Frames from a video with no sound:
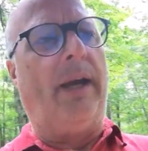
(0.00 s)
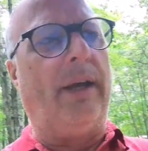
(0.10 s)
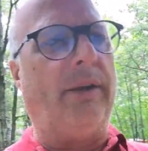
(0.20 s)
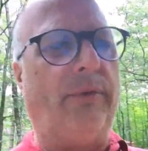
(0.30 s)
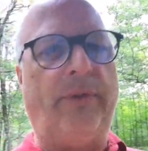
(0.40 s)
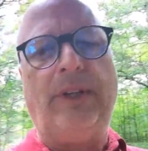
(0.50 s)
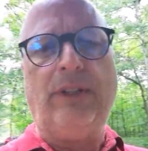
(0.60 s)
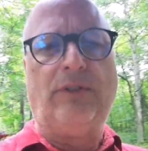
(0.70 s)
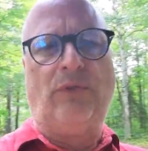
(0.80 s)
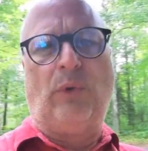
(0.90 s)
And
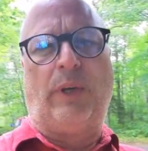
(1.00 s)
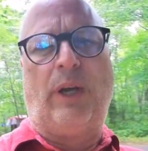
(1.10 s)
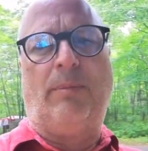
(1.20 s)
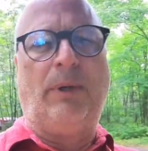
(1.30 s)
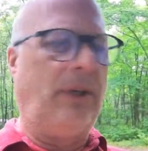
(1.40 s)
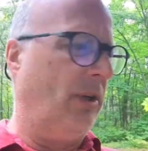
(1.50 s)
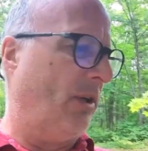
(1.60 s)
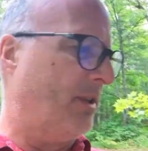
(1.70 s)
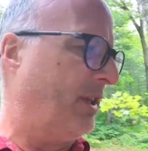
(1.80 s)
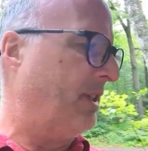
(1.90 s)
fees for camping
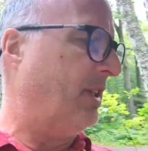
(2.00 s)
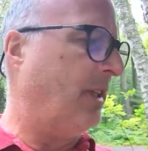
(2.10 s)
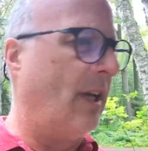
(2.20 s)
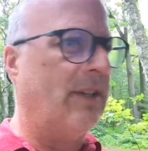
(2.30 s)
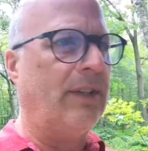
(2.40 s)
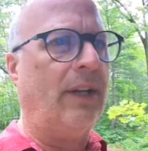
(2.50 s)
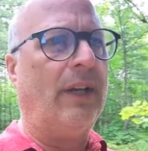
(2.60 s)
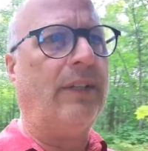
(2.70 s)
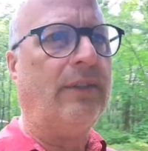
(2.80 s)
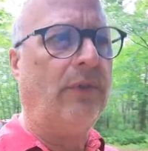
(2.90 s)
here are $16
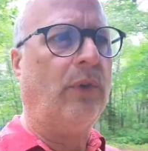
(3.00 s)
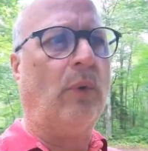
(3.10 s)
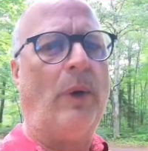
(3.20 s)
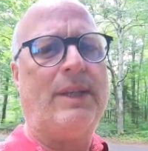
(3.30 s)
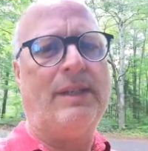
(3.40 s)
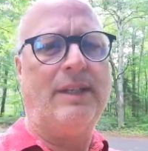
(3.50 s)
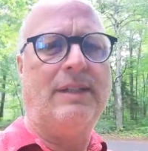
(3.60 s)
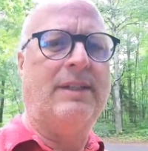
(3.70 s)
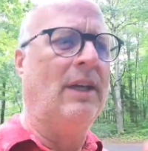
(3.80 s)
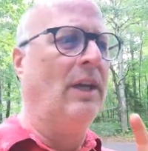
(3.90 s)
a night for
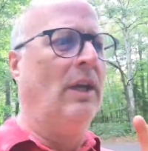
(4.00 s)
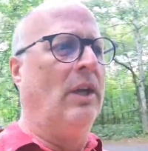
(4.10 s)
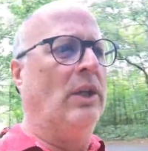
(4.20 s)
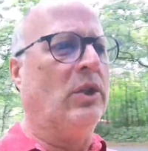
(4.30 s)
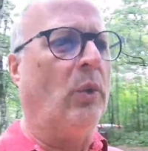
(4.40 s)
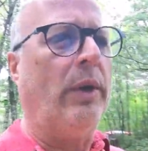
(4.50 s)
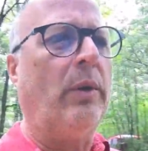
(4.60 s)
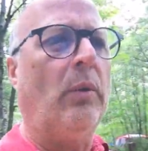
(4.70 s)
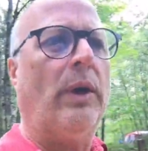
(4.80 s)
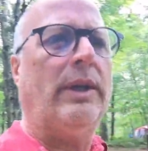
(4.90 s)
residents,
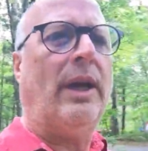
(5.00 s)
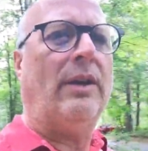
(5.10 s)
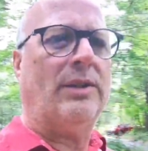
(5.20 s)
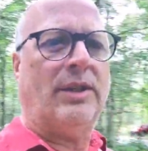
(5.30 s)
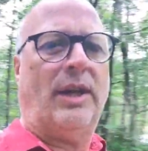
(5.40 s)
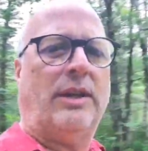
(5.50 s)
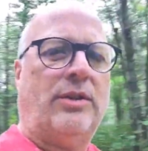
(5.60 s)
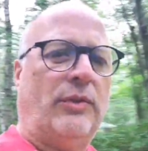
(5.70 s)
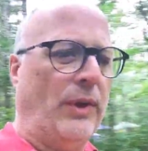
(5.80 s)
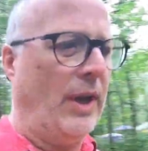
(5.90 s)
$21 a
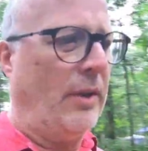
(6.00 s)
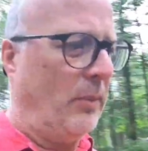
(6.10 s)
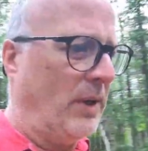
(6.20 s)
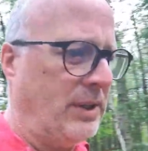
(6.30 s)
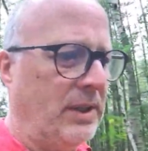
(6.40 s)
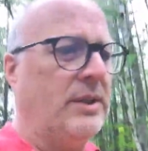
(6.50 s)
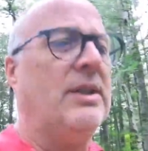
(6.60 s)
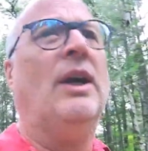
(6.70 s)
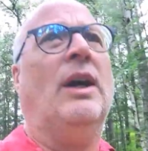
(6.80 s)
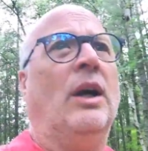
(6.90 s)
night for
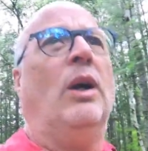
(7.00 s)
non-residents.